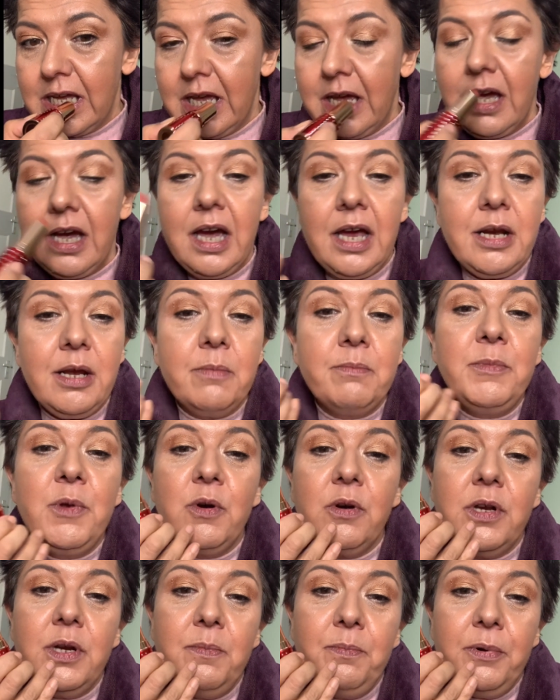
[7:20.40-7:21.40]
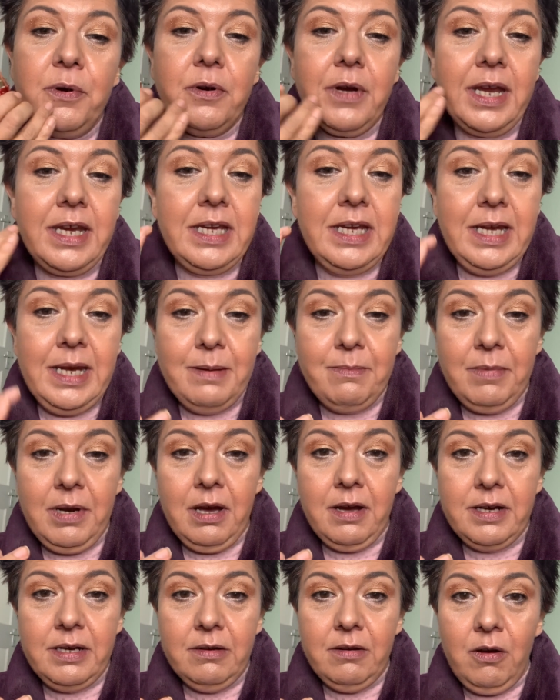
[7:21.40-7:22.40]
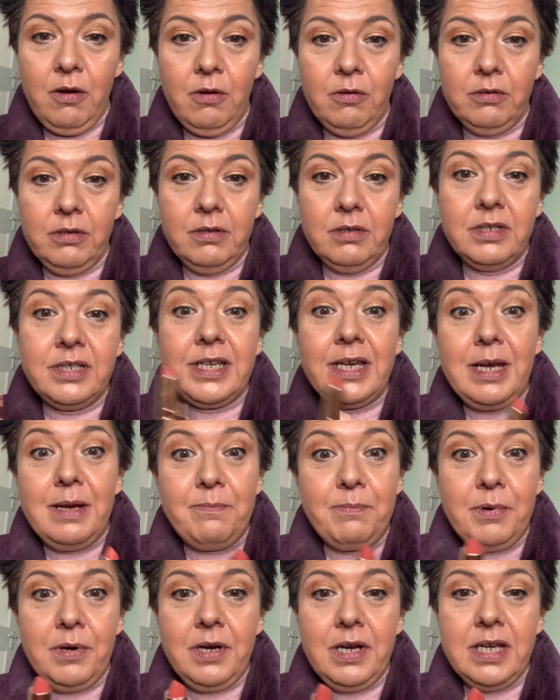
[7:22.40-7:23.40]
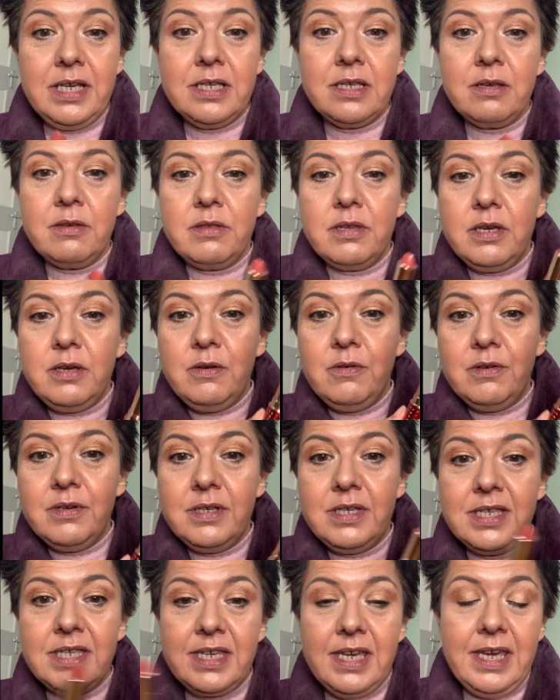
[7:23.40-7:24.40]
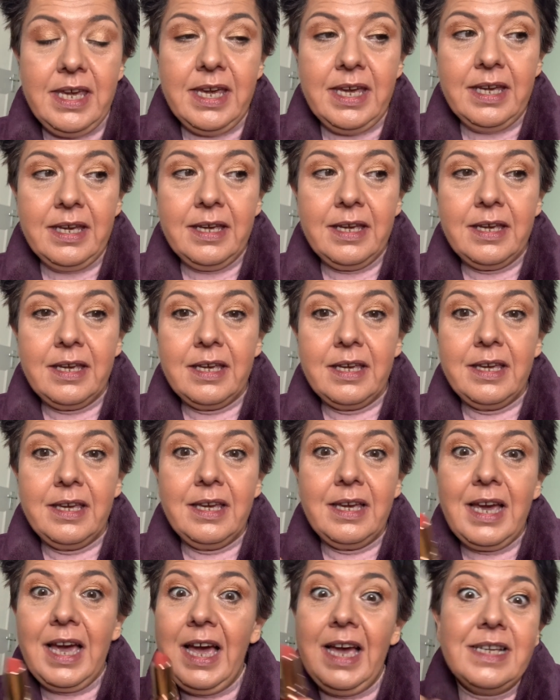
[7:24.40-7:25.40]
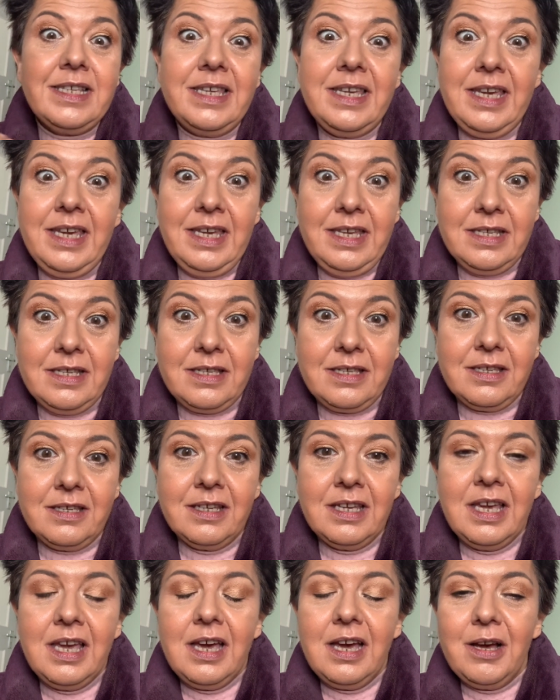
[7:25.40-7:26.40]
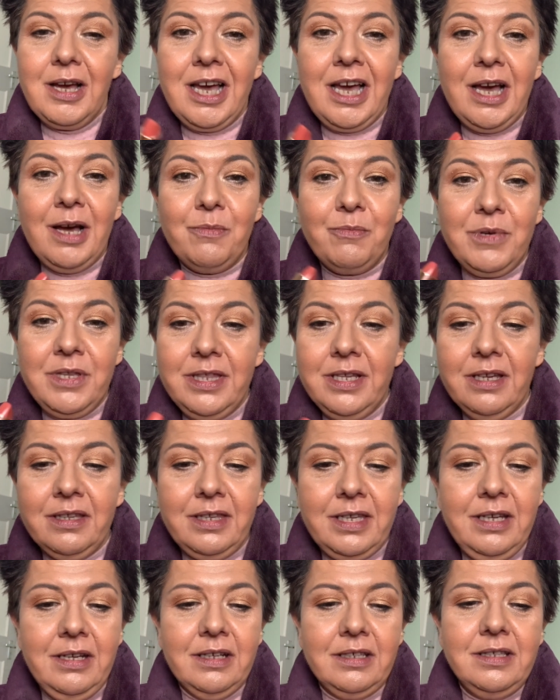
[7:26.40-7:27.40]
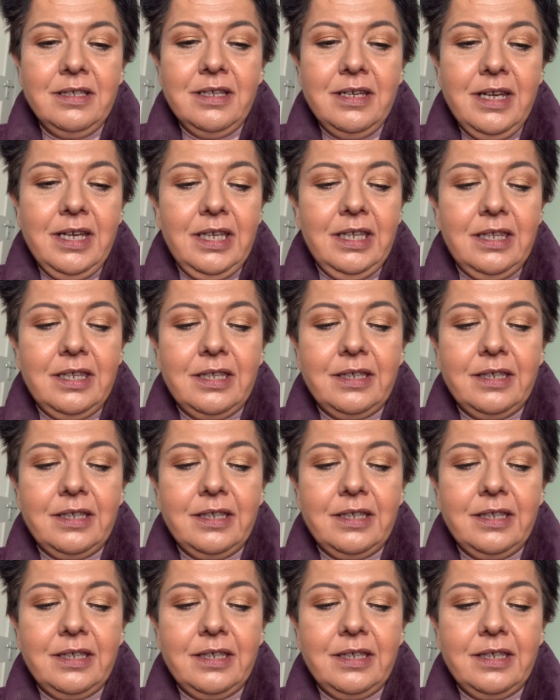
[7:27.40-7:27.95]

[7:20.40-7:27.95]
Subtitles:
And I'm not going to put any lip liner on deliberately so that you can see it as it is with nothing underneath.